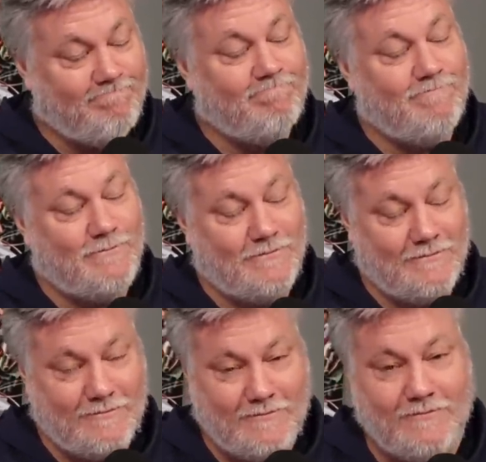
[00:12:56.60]

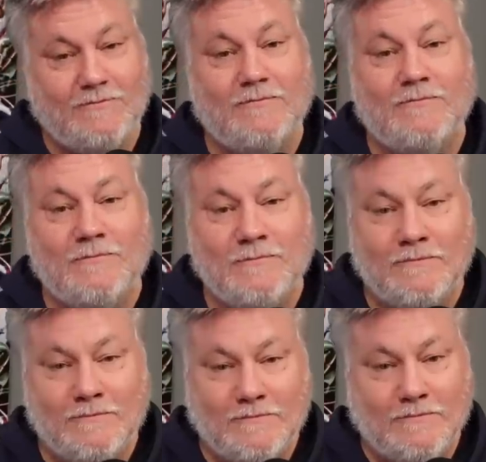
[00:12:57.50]

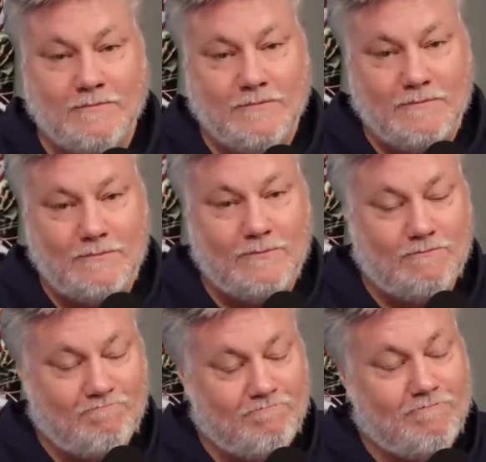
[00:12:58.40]

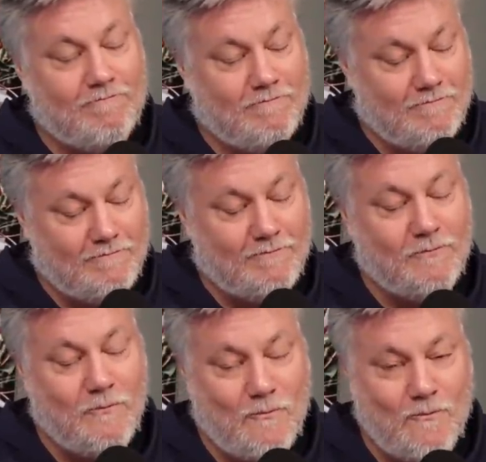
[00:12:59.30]

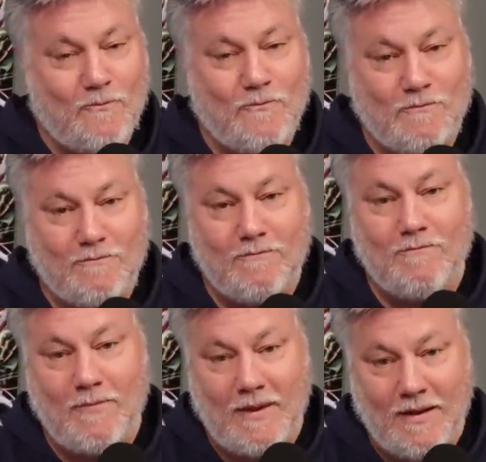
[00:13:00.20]

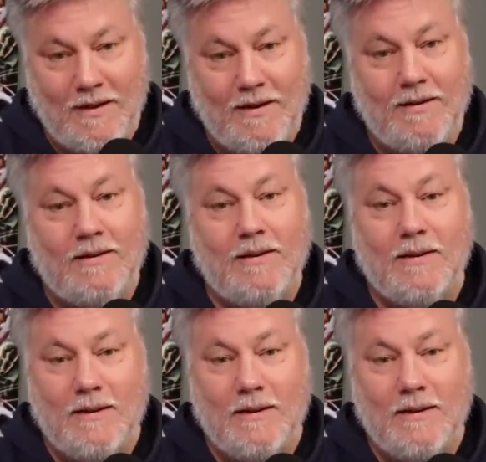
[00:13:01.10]
This person isn't speaking.